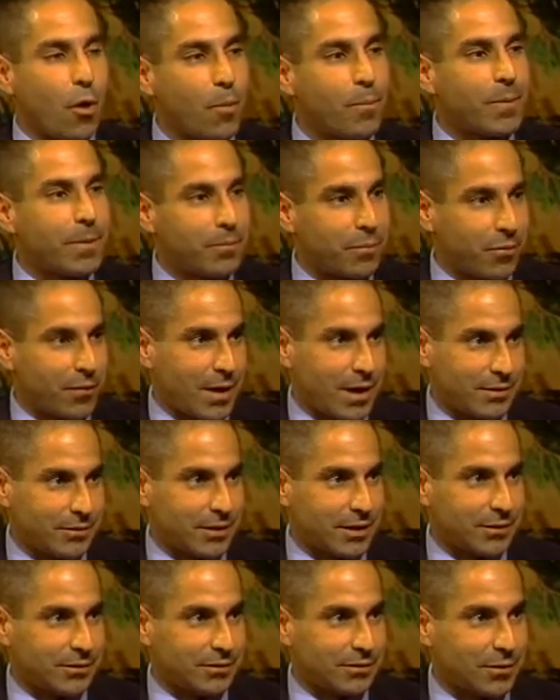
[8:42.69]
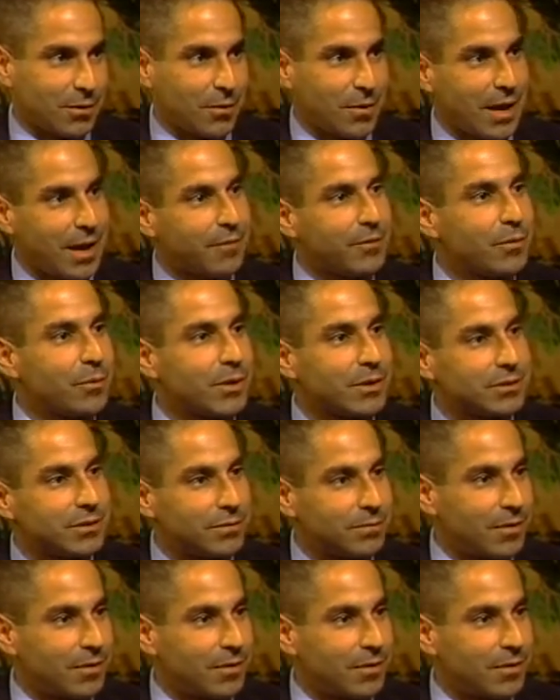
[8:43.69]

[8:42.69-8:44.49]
open process so everyone's